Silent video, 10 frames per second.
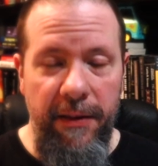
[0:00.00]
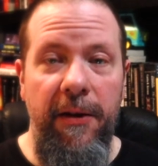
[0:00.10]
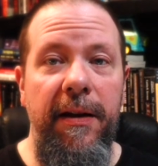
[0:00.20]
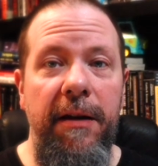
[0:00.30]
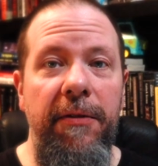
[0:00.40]

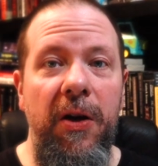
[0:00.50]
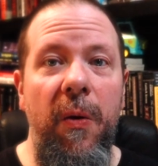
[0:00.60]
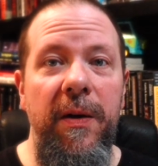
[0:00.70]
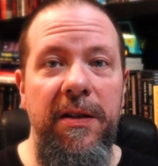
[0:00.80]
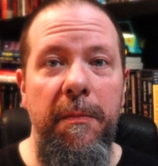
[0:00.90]
thought I'd give it a
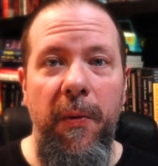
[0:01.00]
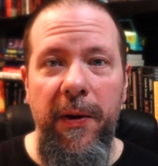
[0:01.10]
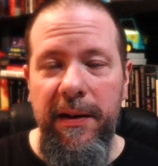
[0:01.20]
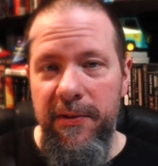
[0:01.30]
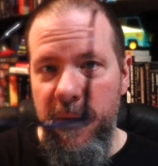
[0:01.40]
go at some
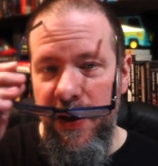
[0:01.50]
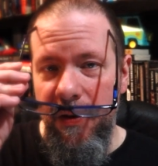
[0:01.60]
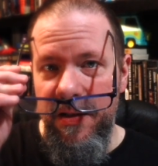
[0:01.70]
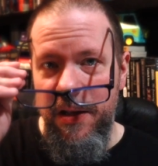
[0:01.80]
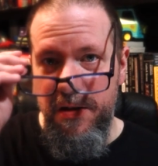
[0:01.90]
point. So
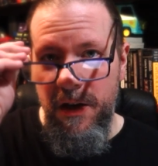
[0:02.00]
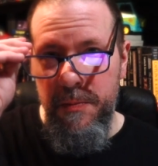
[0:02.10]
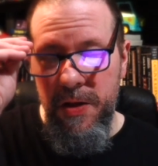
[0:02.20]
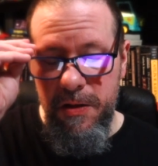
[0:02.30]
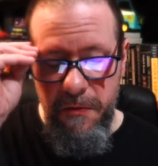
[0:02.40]
here is the
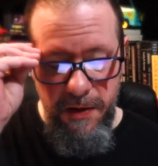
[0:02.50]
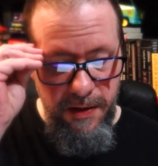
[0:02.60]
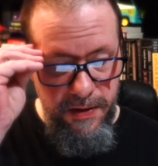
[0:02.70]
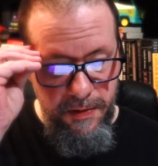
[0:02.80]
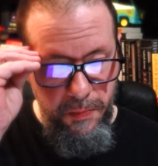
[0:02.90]
synopsis for
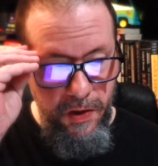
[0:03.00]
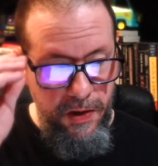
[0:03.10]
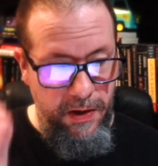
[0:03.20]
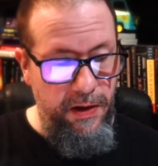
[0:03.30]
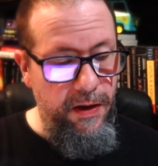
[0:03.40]
this
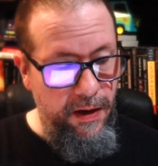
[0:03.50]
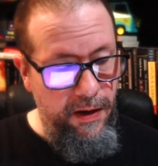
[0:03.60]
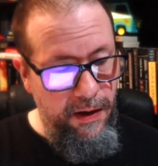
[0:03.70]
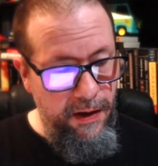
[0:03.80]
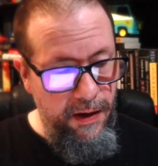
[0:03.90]
book.
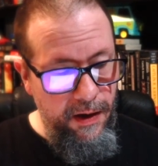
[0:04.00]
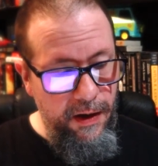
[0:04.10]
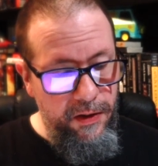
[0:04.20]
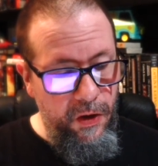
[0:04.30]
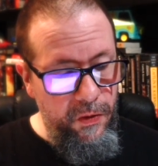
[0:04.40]

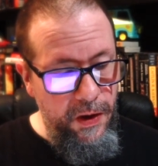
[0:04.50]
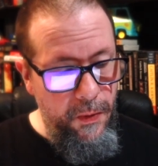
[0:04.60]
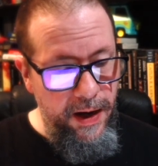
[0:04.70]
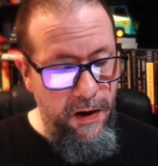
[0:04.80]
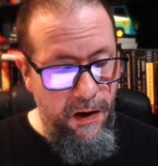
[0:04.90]
The only
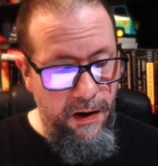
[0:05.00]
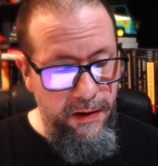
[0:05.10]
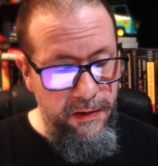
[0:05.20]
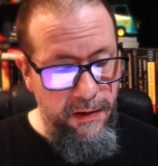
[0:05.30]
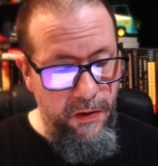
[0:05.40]
way
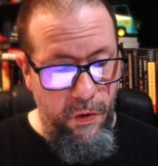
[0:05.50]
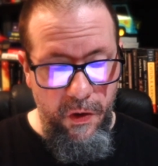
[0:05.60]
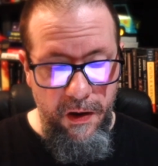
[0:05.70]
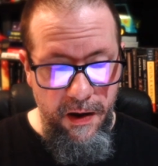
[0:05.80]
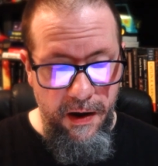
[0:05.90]
on
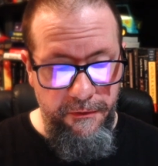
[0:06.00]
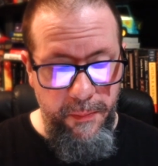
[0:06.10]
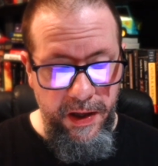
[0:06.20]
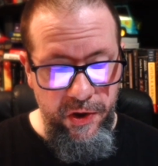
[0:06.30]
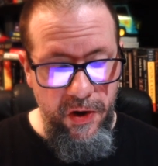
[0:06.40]
or off
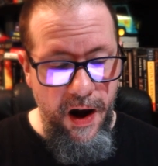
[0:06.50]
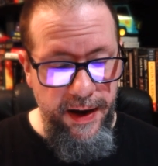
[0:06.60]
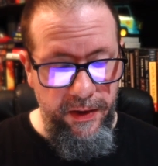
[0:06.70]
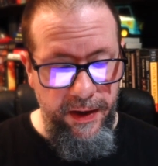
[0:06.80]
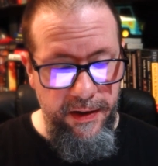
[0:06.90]
Picture
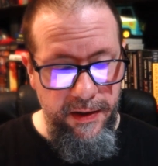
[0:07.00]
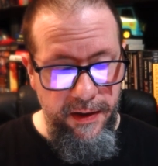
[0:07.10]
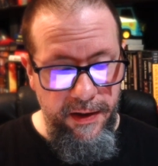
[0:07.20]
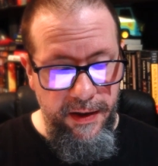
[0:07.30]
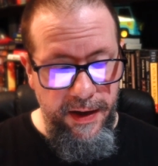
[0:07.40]
Island
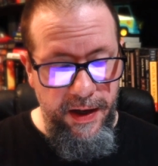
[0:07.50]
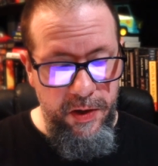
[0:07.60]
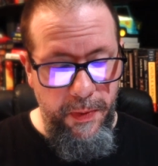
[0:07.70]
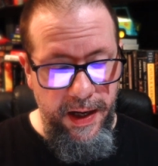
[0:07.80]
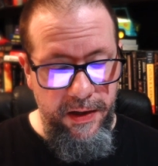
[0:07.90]

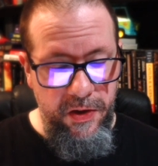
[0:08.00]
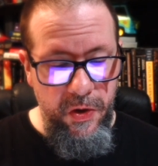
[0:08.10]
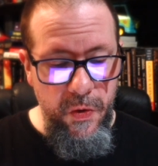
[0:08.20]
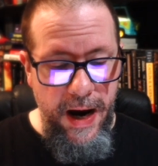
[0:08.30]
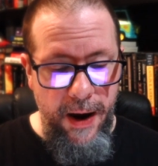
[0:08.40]
is by a
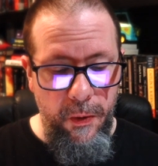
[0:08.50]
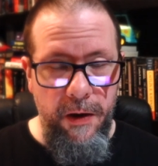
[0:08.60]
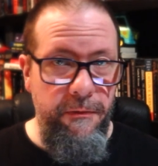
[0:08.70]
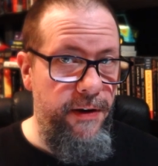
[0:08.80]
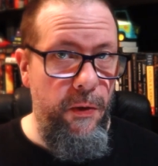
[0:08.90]

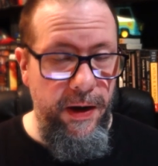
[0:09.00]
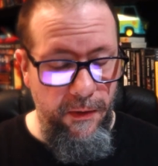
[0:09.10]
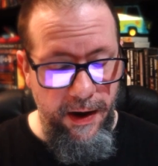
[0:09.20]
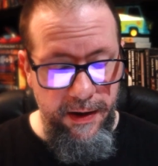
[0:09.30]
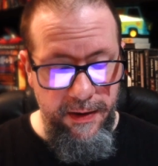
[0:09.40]
two-hour ferry
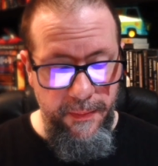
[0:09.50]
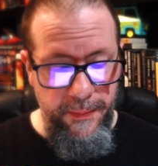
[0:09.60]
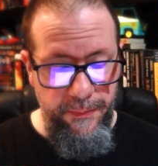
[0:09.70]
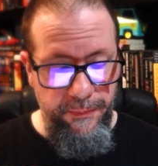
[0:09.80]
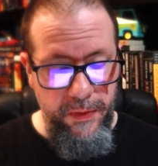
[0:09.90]
ride.
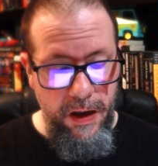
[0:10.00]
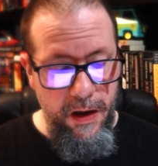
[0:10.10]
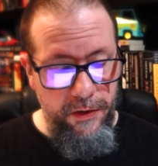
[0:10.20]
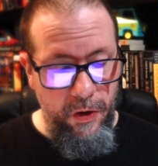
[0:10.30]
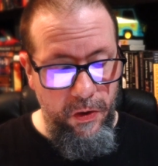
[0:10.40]

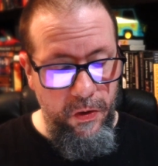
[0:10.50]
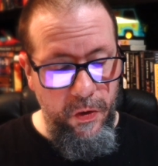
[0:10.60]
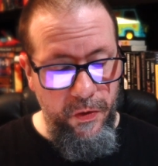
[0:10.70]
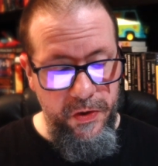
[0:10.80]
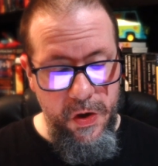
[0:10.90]
The
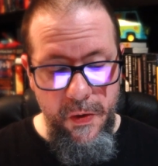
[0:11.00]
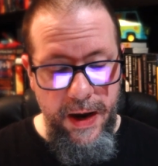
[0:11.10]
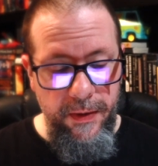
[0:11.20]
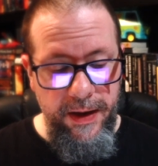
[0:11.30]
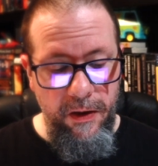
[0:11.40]
locals know
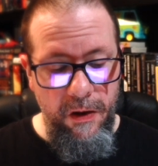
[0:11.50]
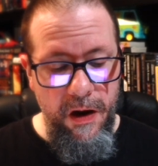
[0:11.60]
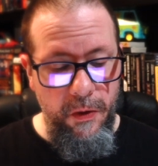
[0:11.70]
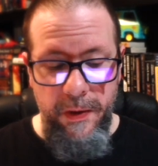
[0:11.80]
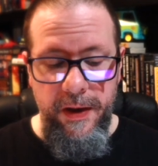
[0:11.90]
how to get
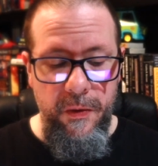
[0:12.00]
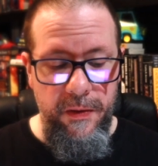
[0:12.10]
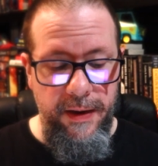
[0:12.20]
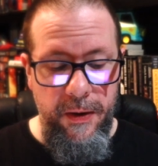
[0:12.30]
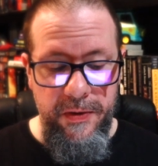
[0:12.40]
along without
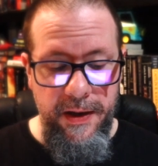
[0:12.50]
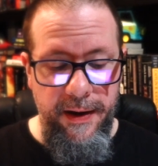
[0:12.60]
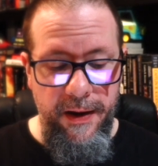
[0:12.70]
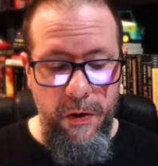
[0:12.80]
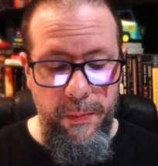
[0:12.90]
outside
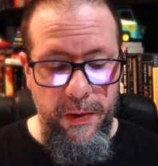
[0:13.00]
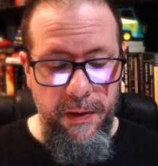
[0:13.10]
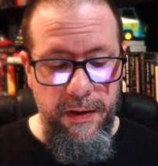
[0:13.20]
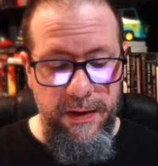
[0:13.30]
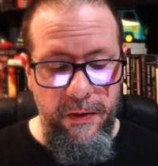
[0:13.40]
help,
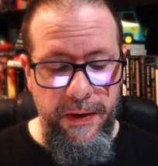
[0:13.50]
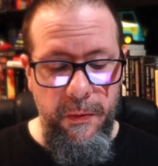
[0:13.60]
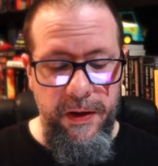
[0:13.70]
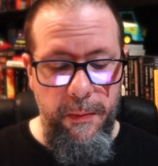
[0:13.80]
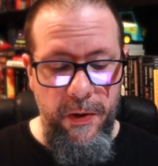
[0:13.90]
dealing
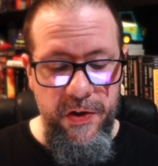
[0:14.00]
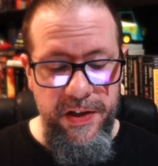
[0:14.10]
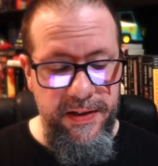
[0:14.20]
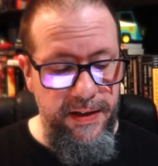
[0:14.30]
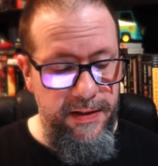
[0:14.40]
with
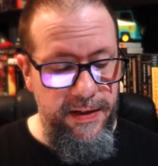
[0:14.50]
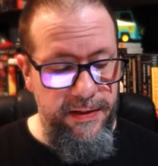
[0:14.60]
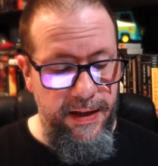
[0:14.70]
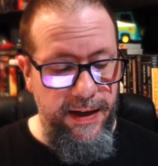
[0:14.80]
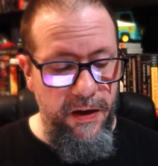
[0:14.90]
emergencies
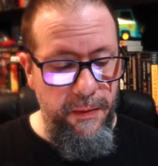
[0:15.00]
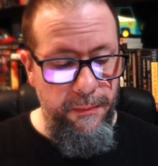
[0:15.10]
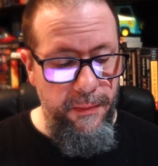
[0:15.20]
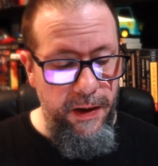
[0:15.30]
as they come.